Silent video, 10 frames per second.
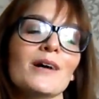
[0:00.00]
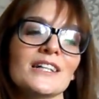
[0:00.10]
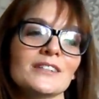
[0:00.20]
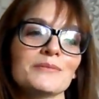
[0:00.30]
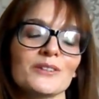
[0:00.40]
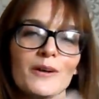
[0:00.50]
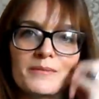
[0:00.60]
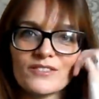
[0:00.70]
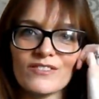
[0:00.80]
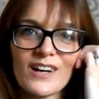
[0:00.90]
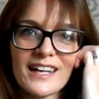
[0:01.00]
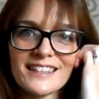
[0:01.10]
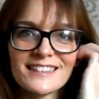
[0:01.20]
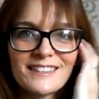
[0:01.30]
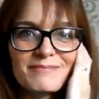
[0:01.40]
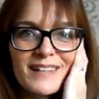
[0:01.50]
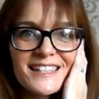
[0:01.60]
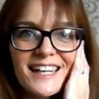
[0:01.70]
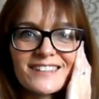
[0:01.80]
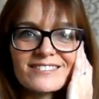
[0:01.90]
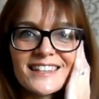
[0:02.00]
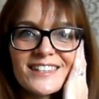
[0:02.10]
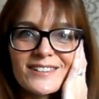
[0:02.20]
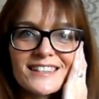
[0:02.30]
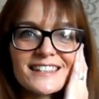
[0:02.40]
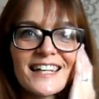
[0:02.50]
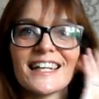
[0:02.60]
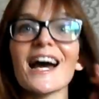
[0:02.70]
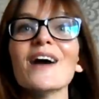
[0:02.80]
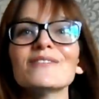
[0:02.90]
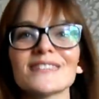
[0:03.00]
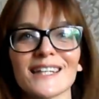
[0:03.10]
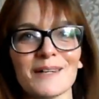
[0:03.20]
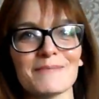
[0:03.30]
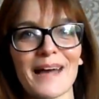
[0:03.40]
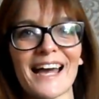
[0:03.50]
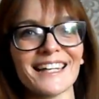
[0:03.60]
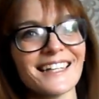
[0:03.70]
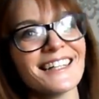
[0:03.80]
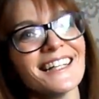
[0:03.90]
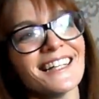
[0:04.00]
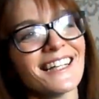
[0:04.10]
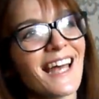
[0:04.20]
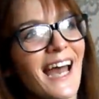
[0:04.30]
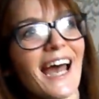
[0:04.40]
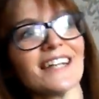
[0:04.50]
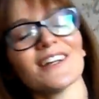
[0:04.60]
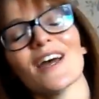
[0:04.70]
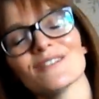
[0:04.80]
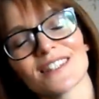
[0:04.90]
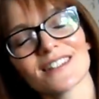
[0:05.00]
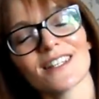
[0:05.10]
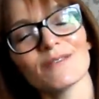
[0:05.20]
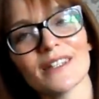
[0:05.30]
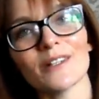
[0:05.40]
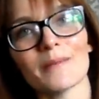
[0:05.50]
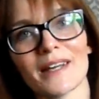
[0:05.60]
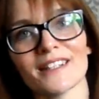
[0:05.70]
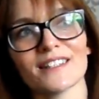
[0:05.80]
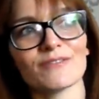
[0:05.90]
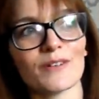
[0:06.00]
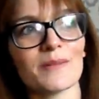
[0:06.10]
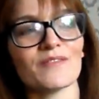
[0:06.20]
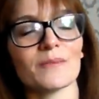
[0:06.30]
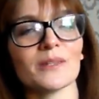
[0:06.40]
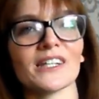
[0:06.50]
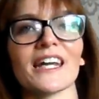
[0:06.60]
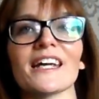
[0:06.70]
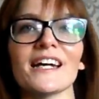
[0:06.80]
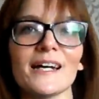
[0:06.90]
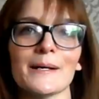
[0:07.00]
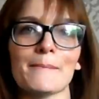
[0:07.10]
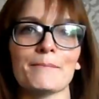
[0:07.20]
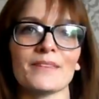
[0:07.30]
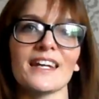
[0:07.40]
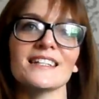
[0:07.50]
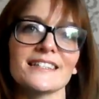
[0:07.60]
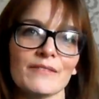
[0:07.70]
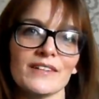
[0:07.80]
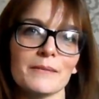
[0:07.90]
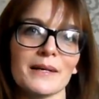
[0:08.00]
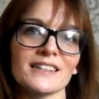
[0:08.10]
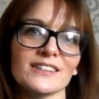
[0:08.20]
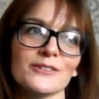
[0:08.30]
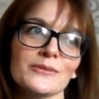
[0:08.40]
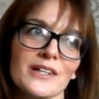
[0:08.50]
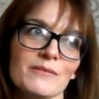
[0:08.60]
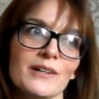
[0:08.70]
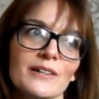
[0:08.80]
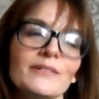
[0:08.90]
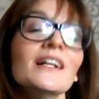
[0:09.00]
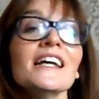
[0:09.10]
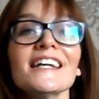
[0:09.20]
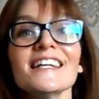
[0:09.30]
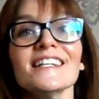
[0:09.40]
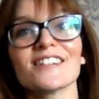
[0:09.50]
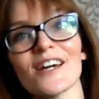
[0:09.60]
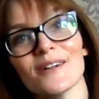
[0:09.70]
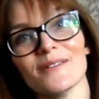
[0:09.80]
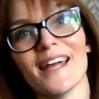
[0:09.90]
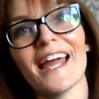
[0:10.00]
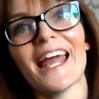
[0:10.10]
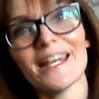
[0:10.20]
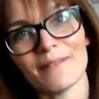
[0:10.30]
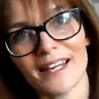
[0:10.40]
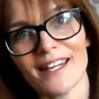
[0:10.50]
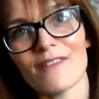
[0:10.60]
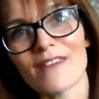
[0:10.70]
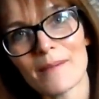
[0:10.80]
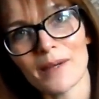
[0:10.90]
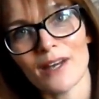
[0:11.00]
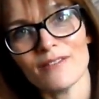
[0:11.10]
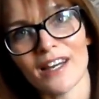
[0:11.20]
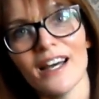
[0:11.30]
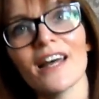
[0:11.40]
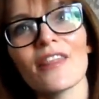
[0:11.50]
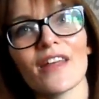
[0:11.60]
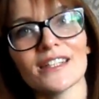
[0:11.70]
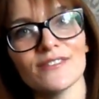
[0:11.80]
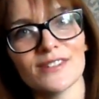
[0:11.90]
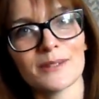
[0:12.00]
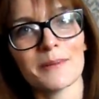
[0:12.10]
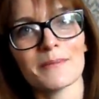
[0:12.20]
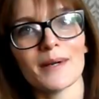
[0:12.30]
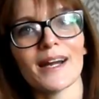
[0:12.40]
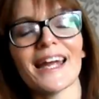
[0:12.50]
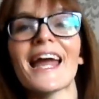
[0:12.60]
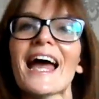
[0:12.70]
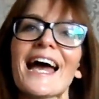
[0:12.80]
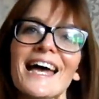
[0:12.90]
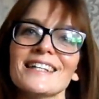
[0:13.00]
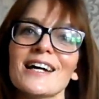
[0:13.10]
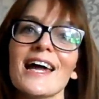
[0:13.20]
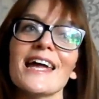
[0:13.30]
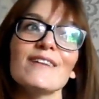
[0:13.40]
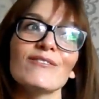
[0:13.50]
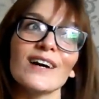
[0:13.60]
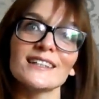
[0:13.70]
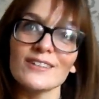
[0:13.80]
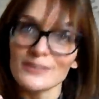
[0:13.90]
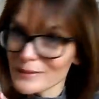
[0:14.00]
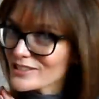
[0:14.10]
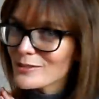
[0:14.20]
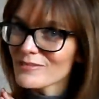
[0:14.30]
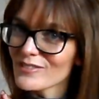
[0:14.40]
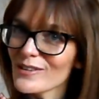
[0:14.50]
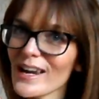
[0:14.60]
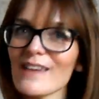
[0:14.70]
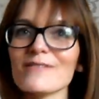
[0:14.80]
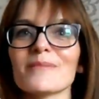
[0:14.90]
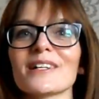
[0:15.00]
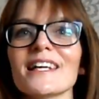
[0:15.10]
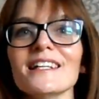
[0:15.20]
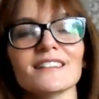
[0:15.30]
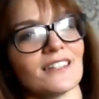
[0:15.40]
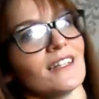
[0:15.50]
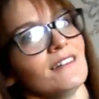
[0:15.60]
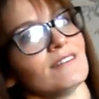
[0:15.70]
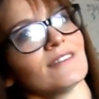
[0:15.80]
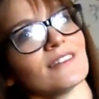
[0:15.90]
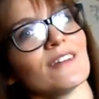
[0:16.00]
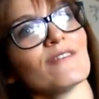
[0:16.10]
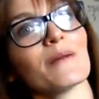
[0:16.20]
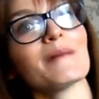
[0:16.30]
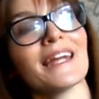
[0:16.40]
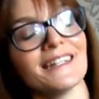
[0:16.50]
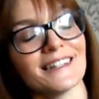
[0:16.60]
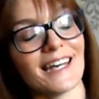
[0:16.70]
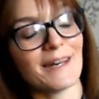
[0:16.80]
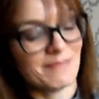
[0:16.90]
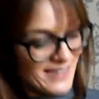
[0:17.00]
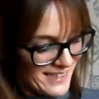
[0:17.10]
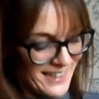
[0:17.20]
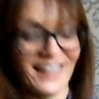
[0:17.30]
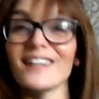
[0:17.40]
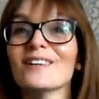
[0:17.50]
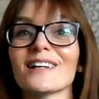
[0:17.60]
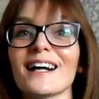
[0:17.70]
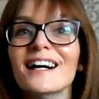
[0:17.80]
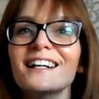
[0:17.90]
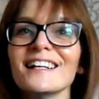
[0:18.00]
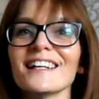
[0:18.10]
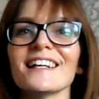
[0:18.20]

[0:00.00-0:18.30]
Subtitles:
my subscribers find my channel interesting enough to come back. And I have such lovely comments from everybody. It definitely makes it all worthwhile. So, anyway, ramble over. Thanks for stopping by. And if I don't speak to you before, everybody, see, if I made them longer,